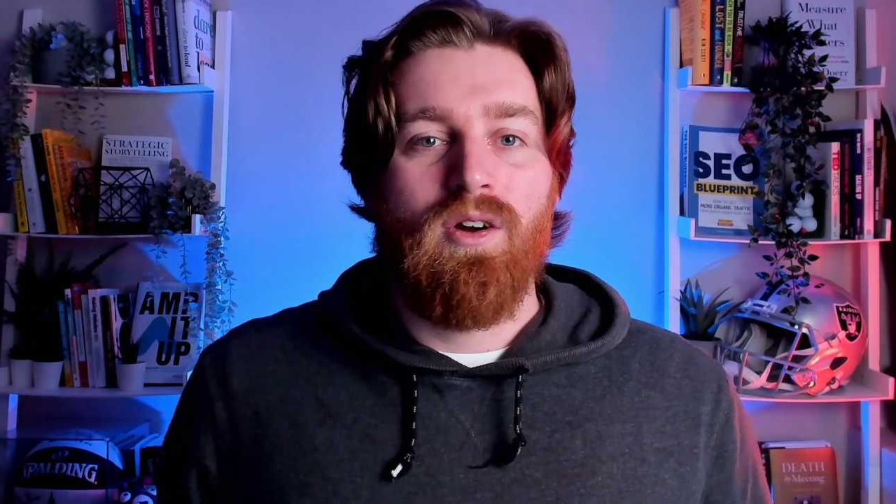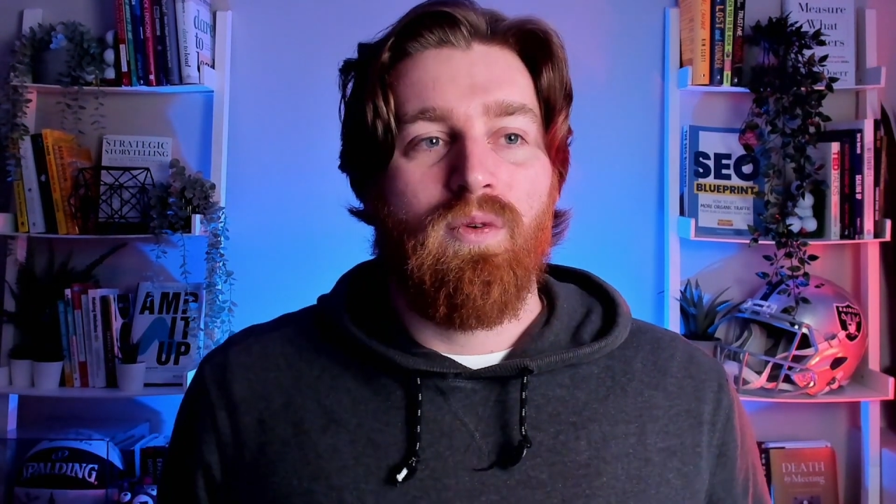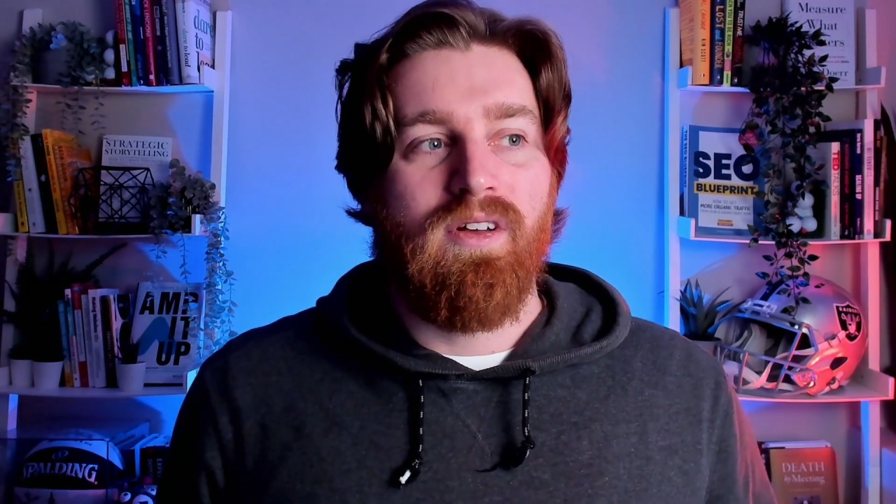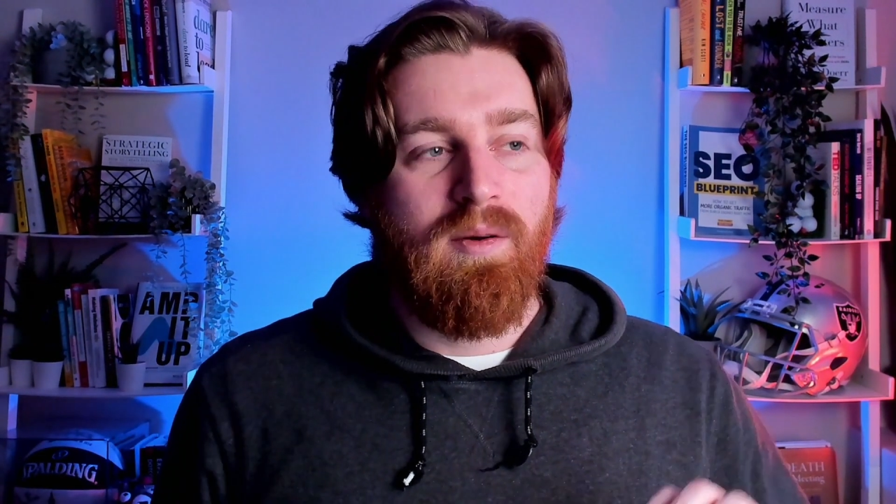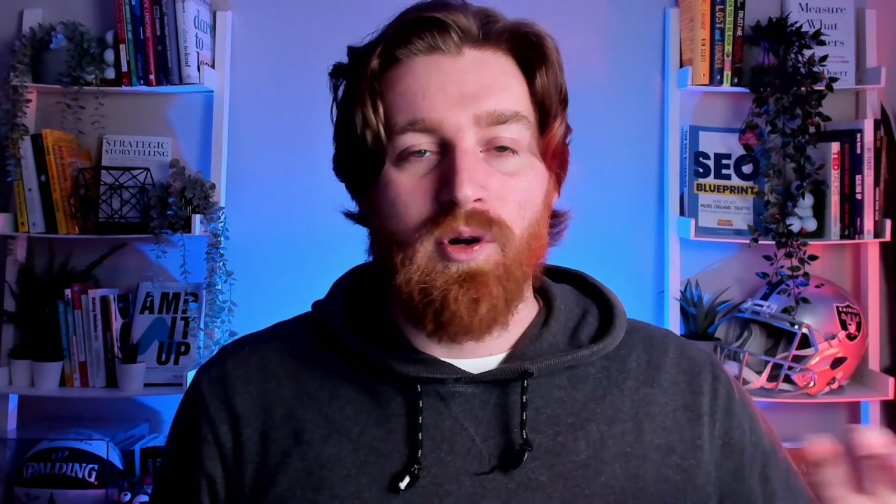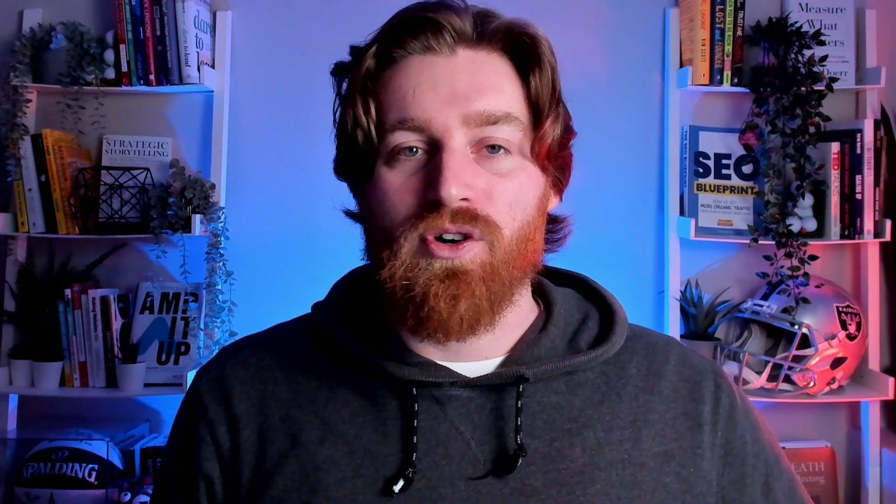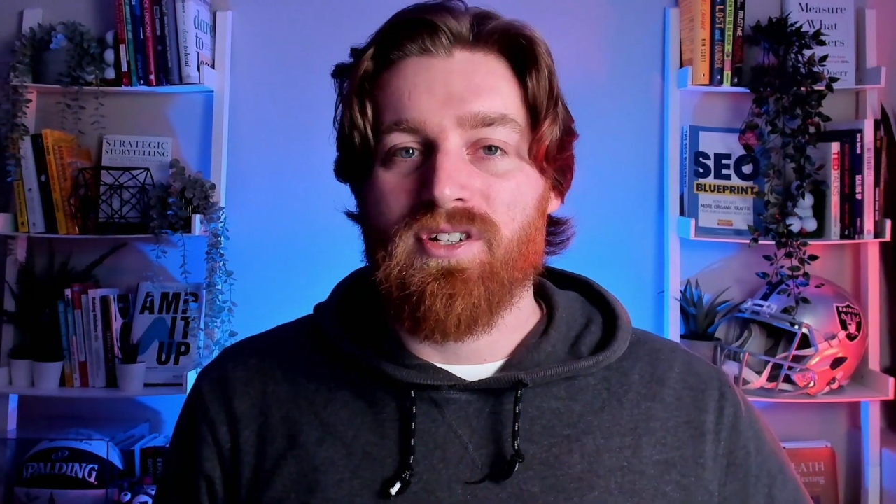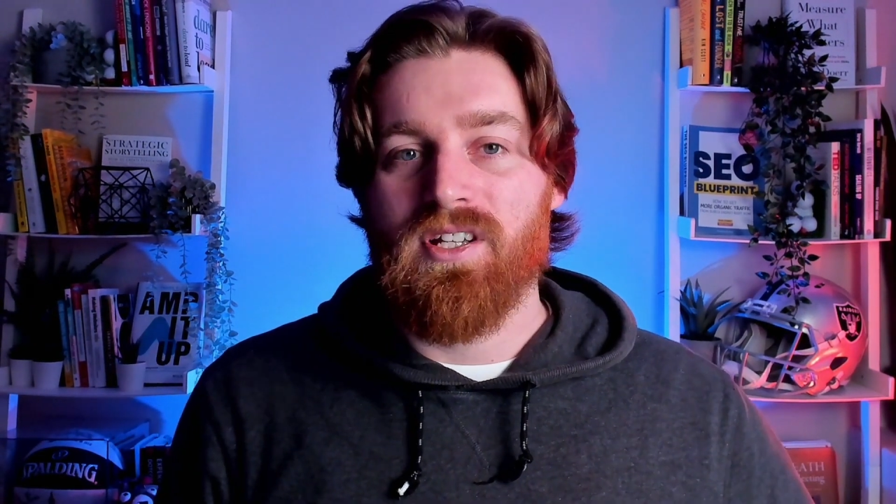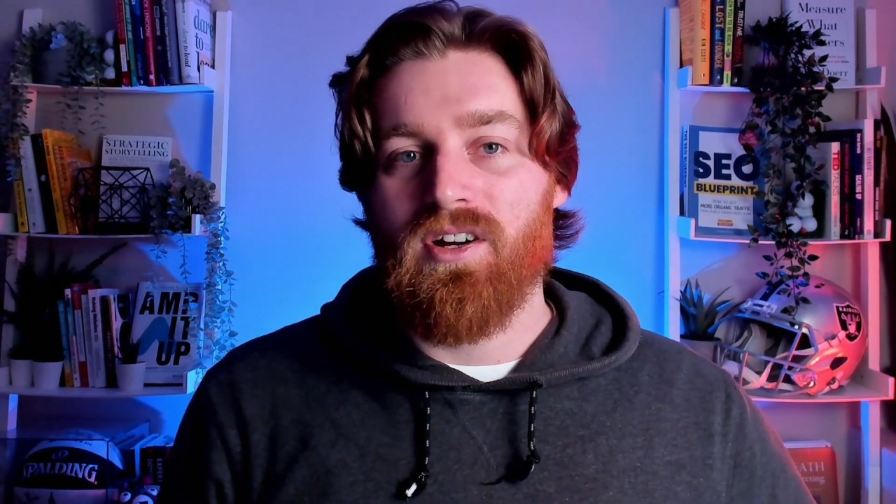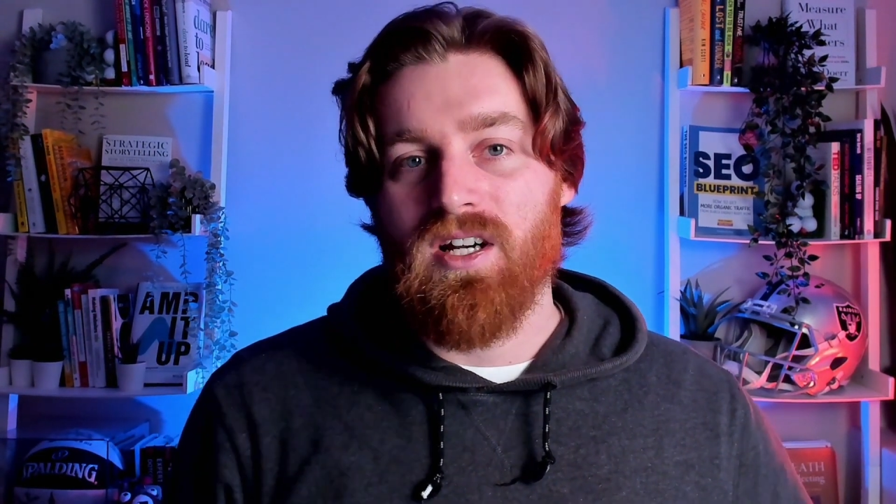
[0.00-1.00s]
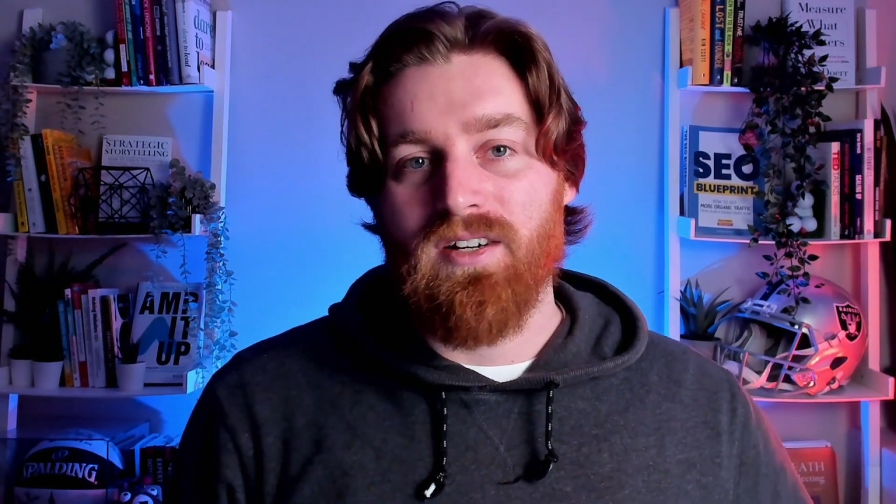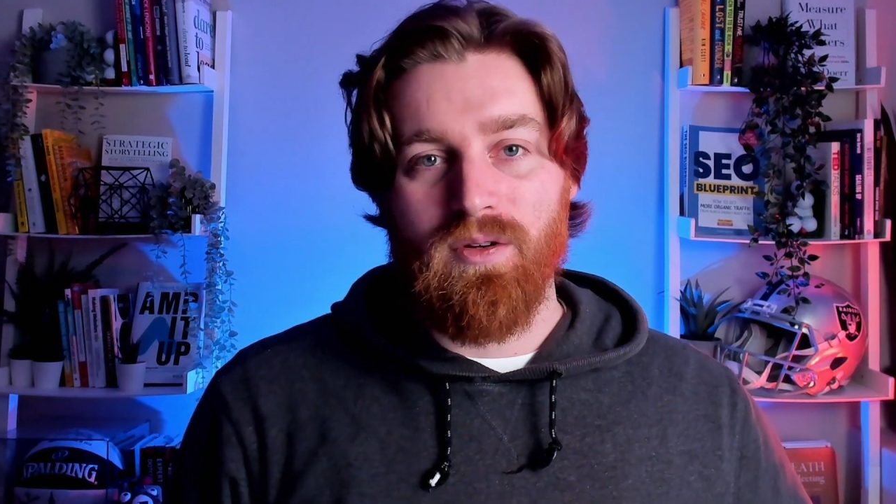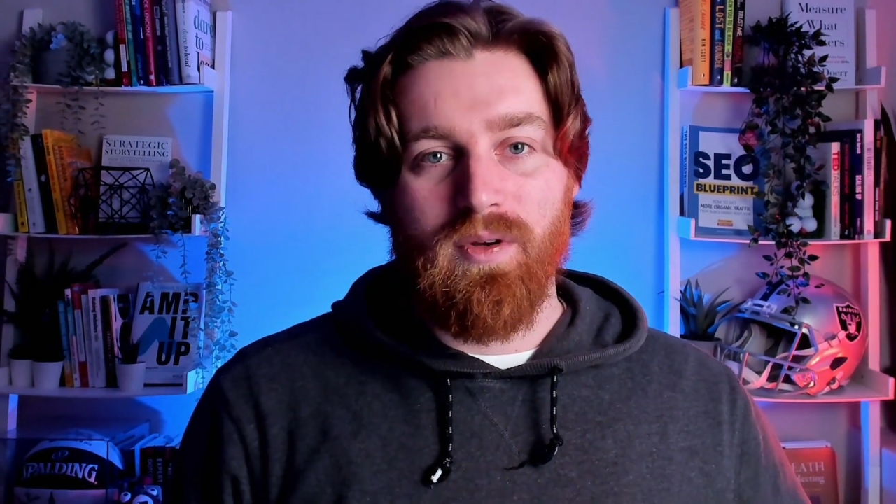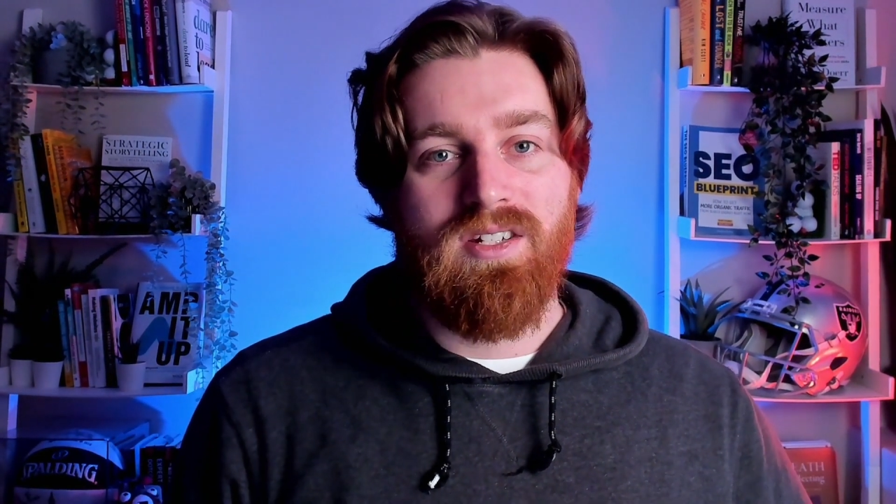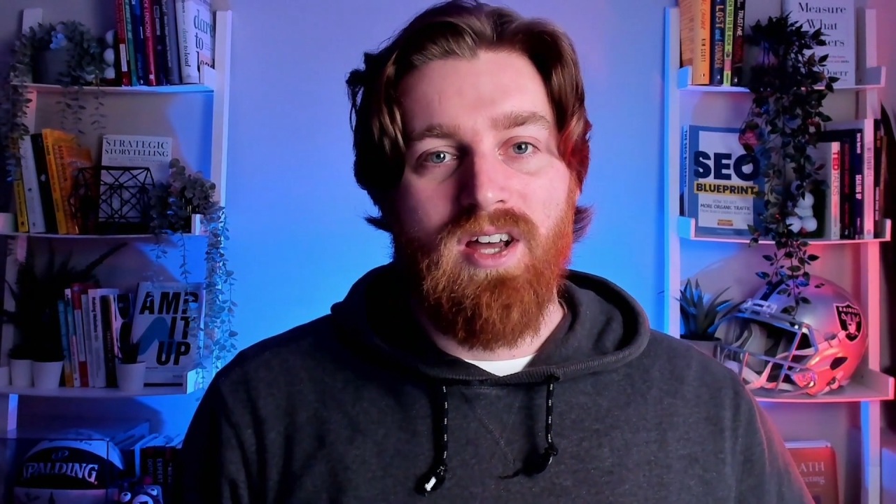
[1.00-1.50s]
where the person they're
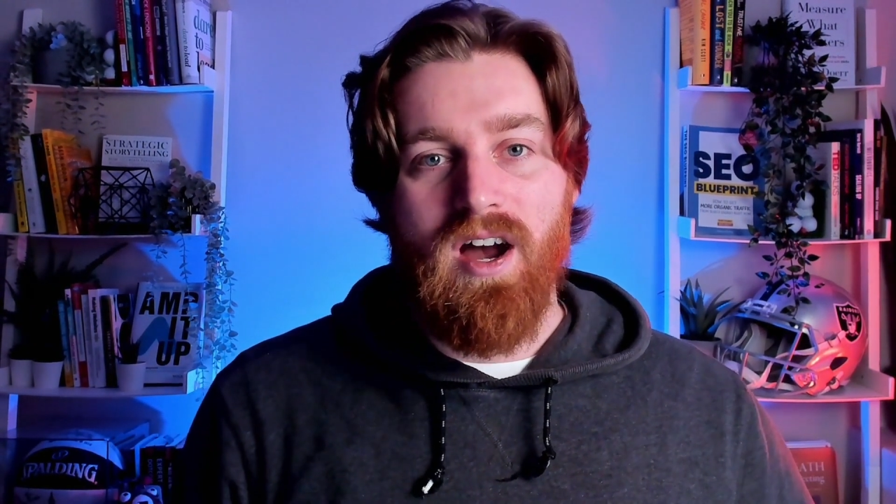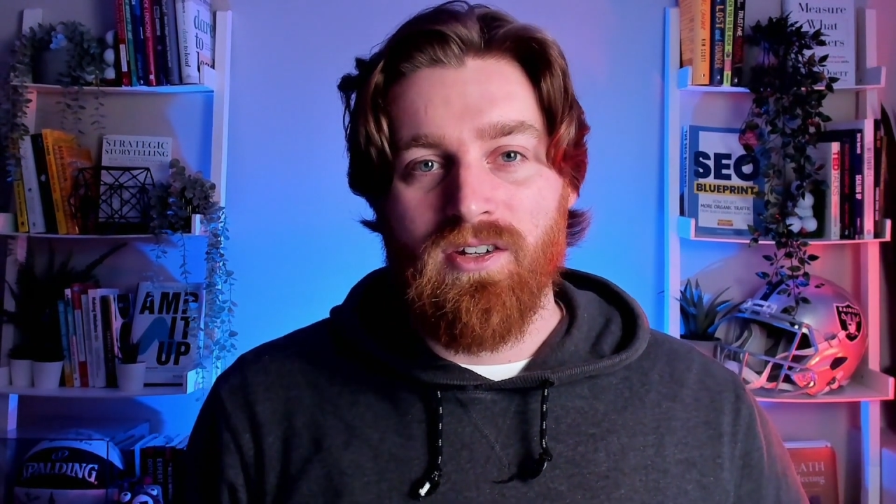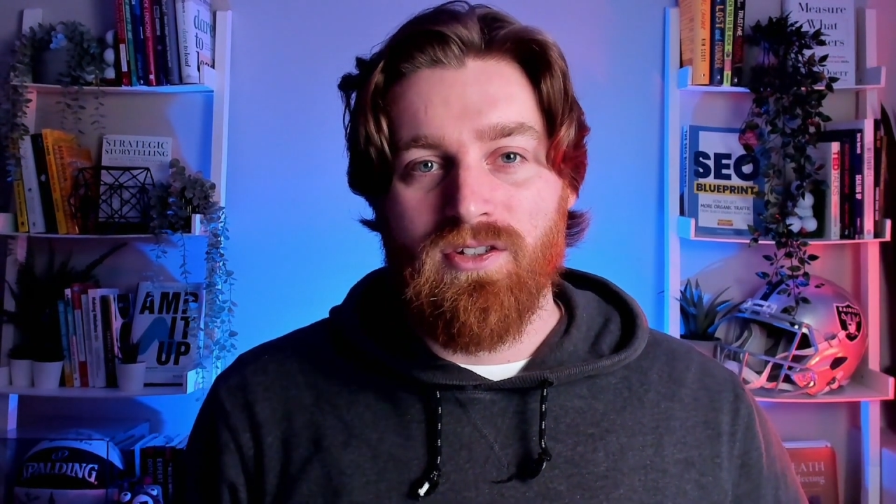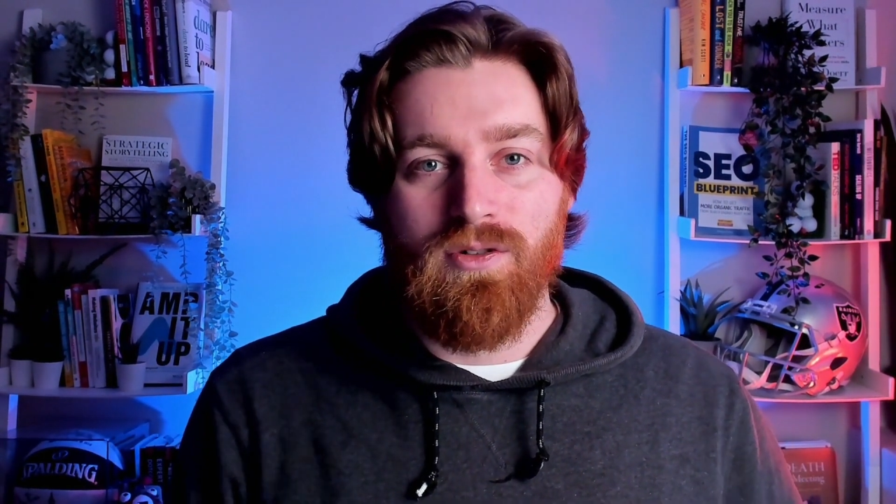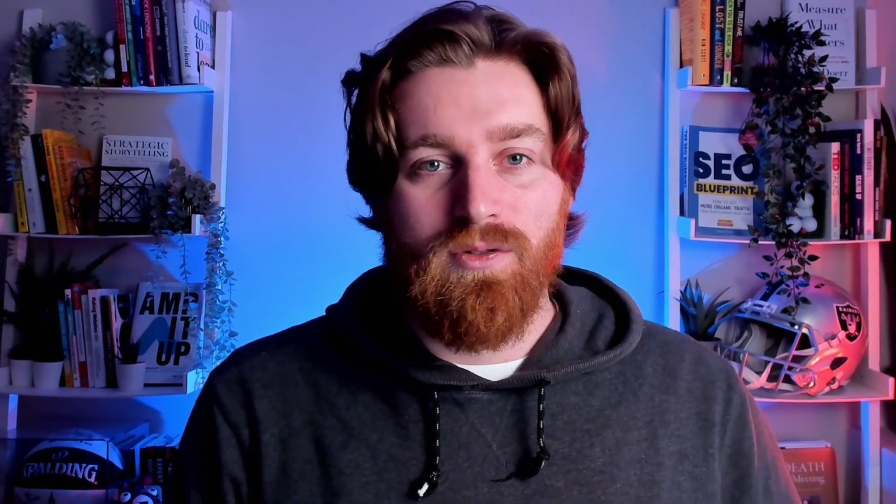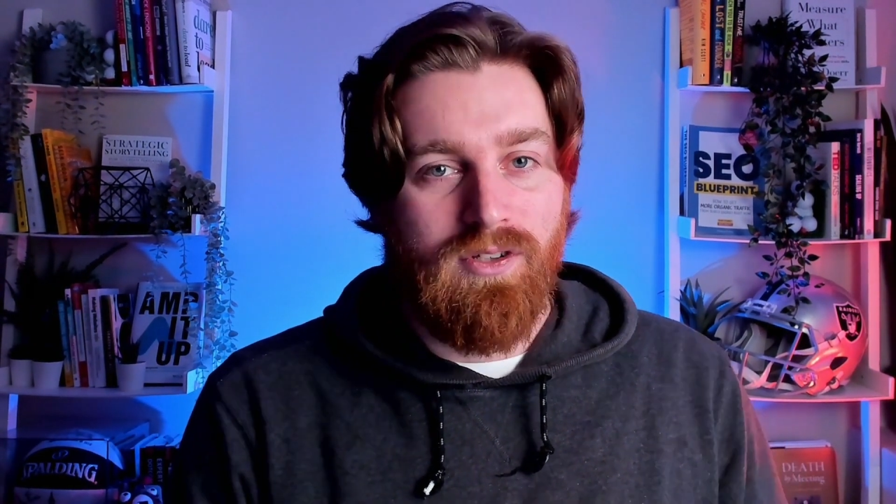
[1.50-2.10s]
interviewing and talking to